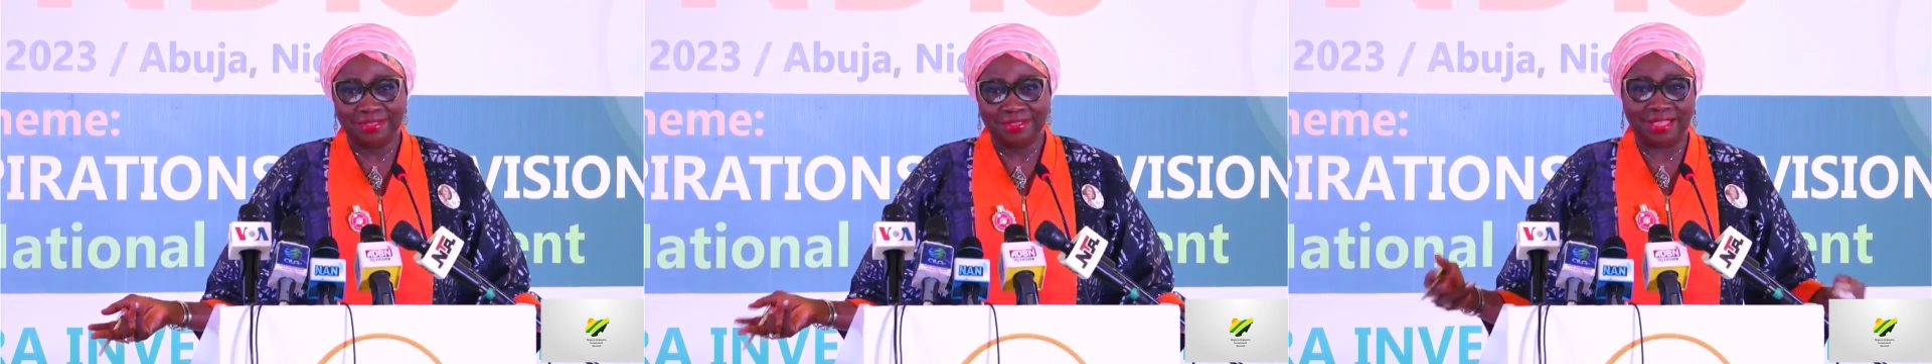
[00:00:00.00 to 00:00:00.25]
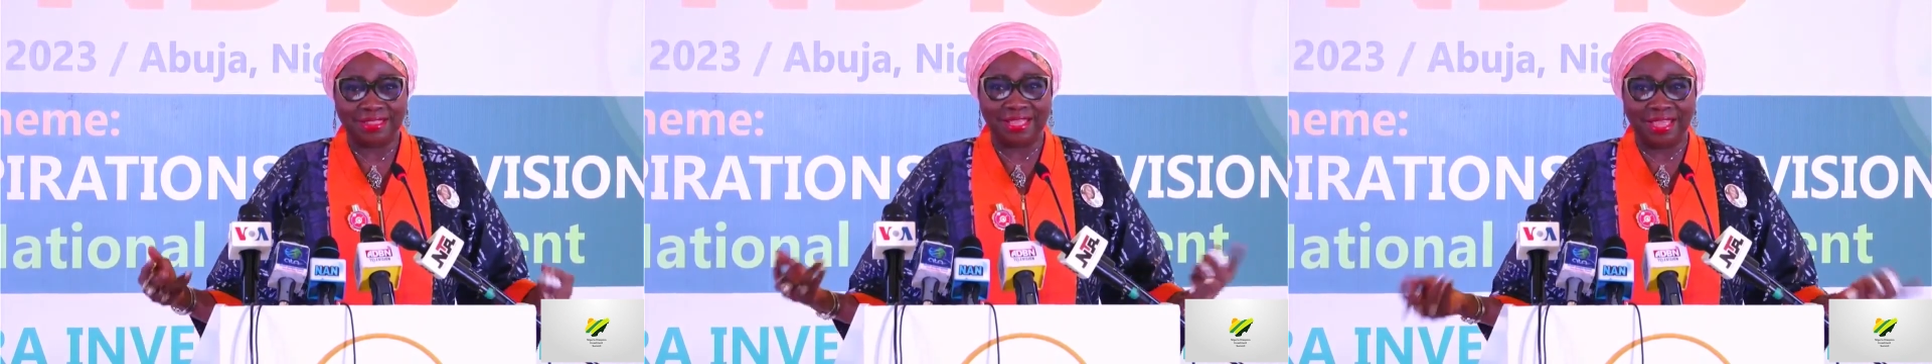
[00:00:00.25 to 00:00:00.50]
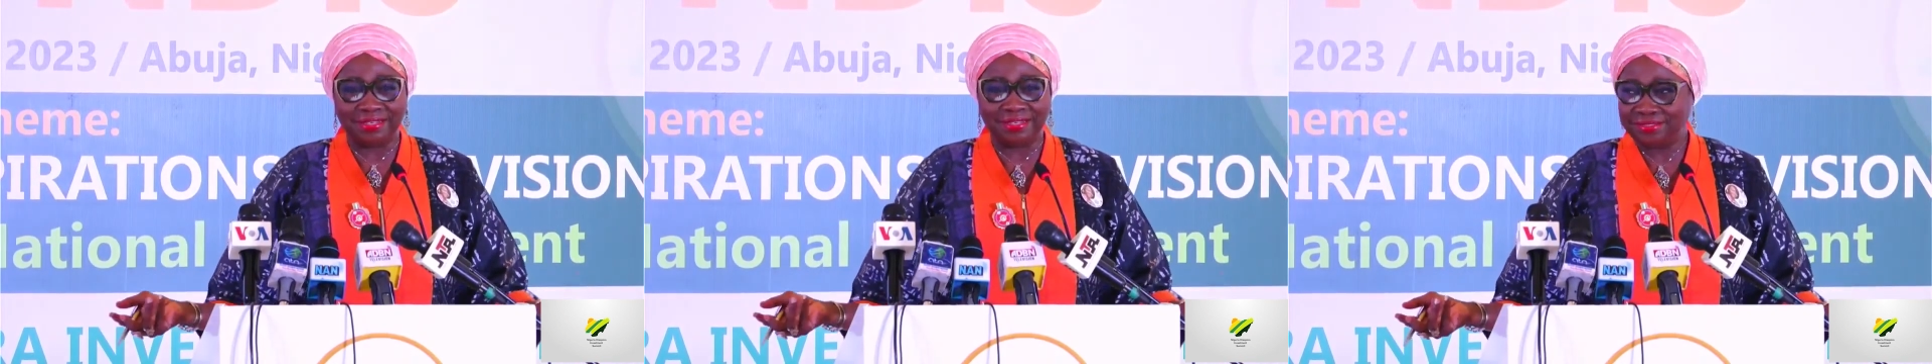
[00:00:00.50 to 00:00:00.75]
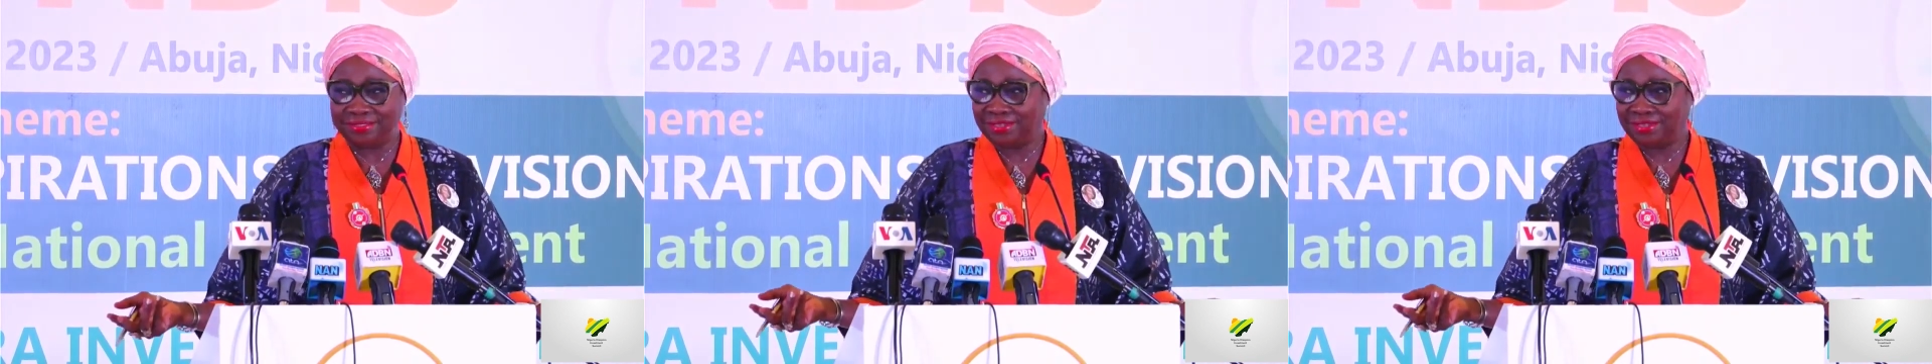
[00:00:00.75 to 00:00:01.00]
And then
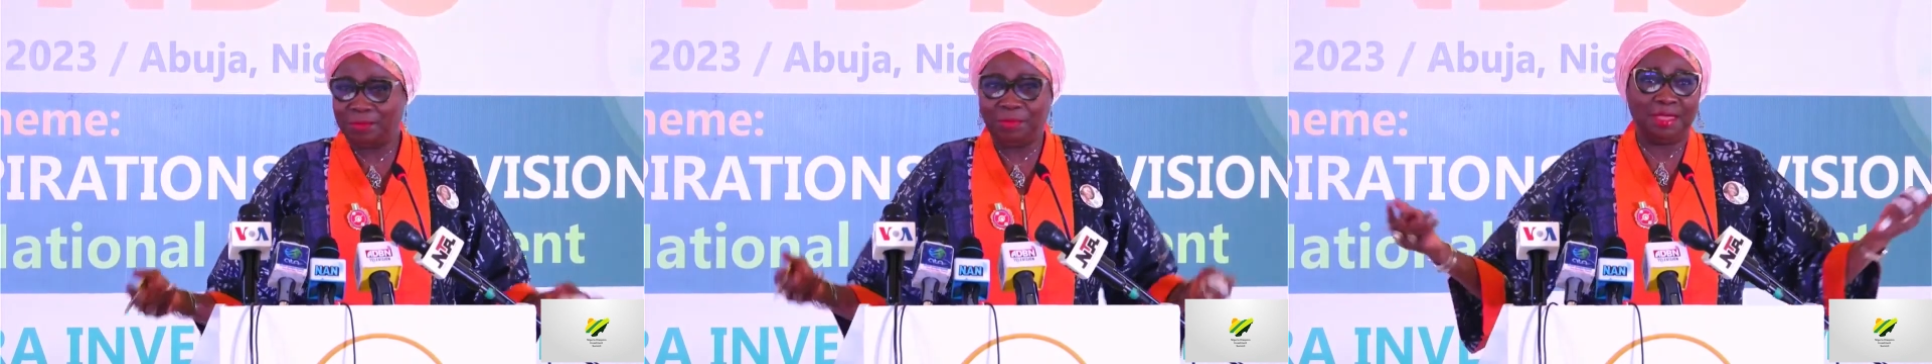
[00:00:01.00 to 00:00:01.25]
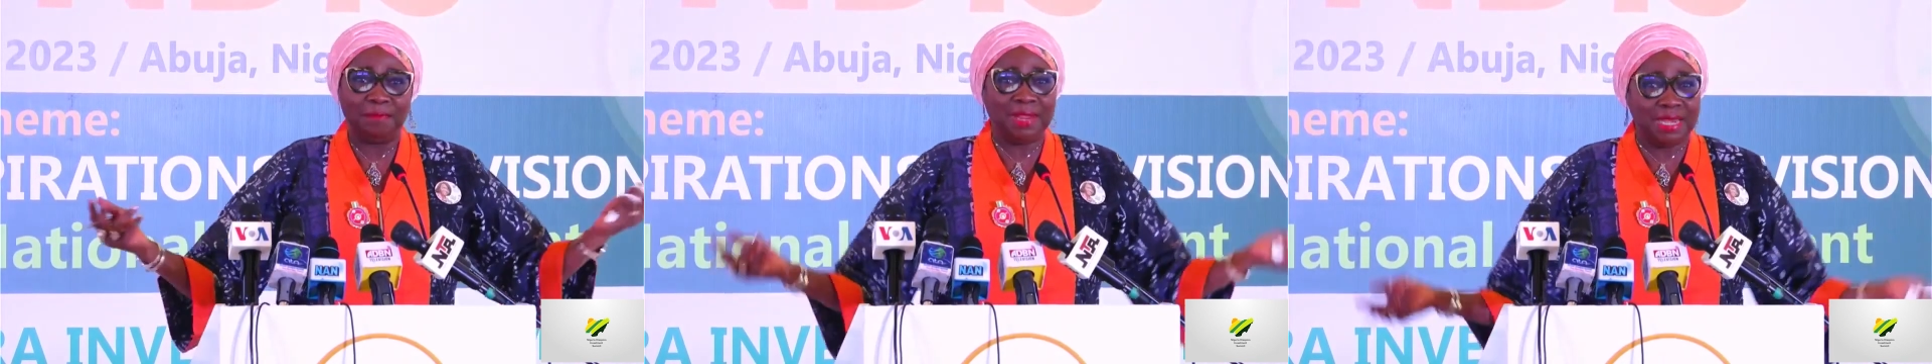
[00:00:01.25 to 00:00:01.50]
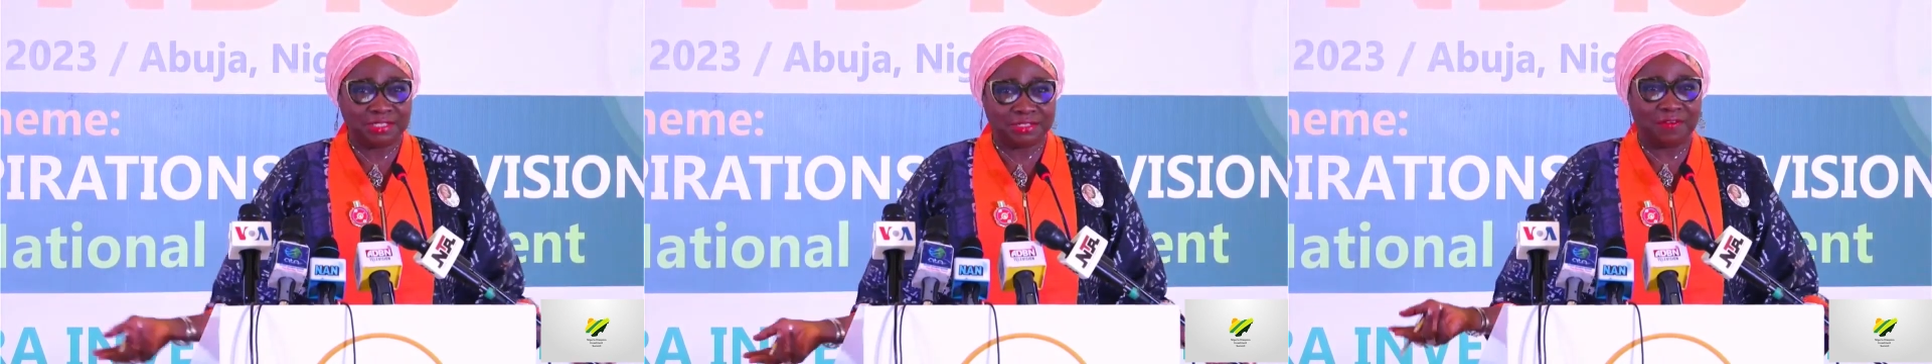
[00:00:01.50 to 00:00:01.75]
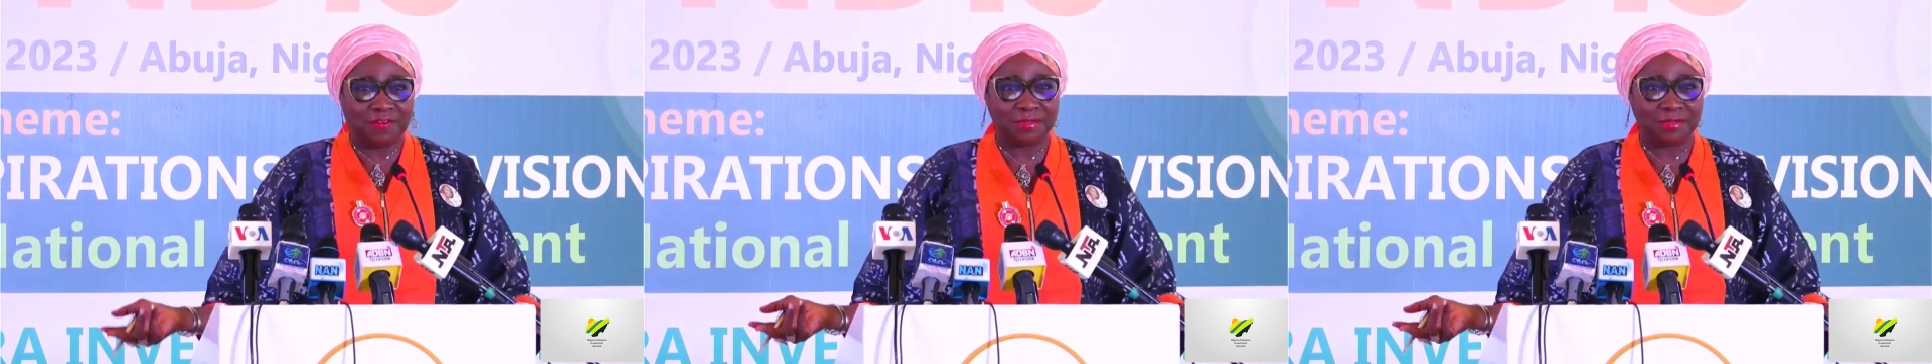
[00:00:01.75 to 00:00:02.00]
he became Minister
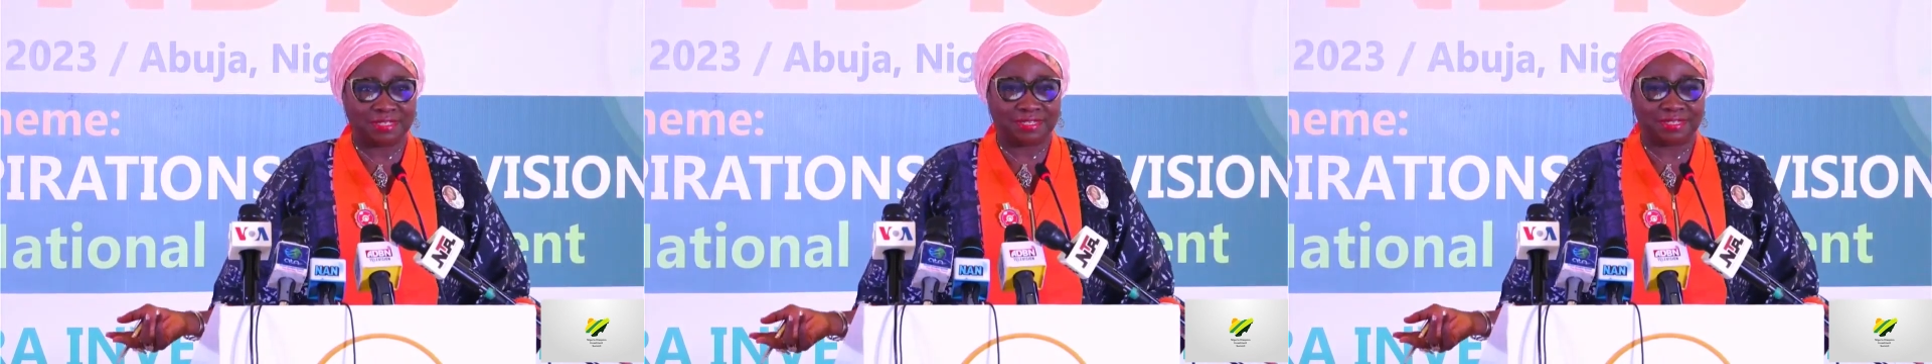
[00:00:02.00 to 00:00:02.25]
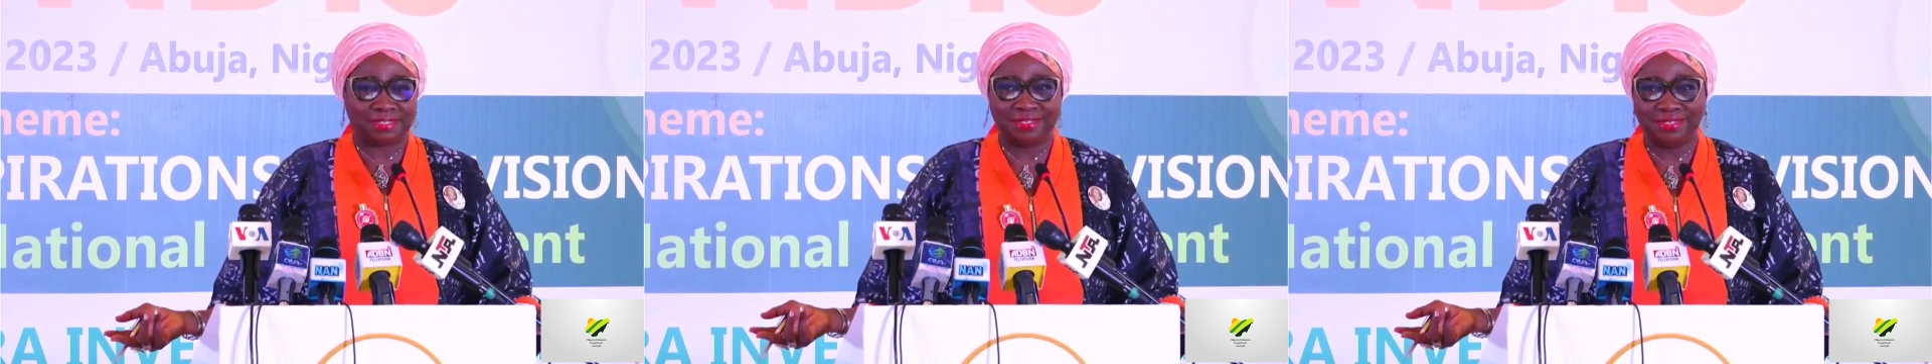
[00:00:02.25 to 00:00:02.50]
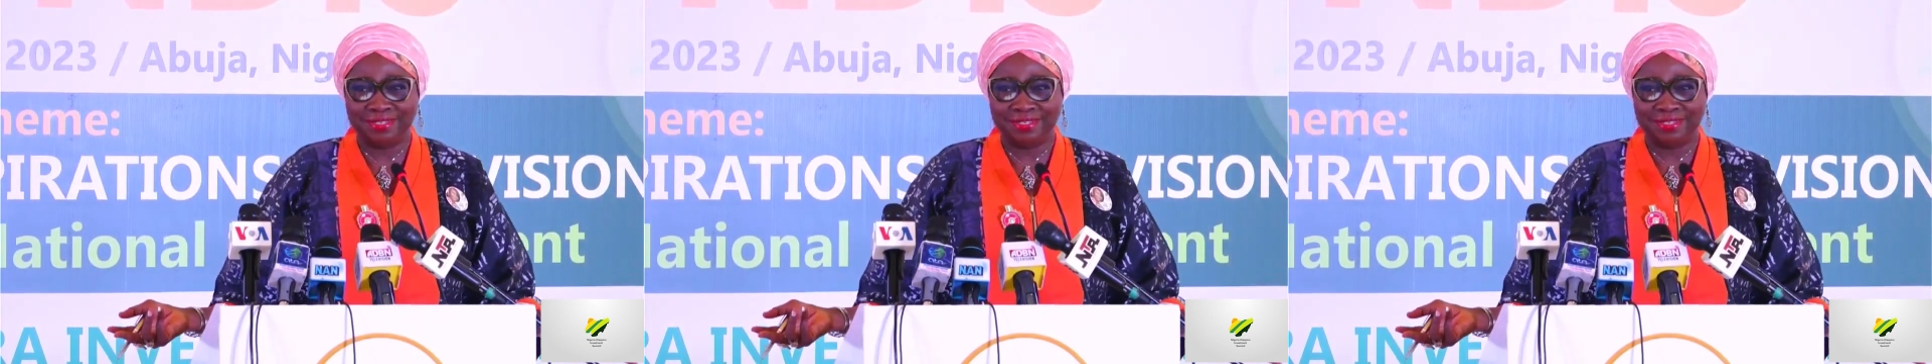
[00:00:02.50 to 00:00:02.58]
of Housing.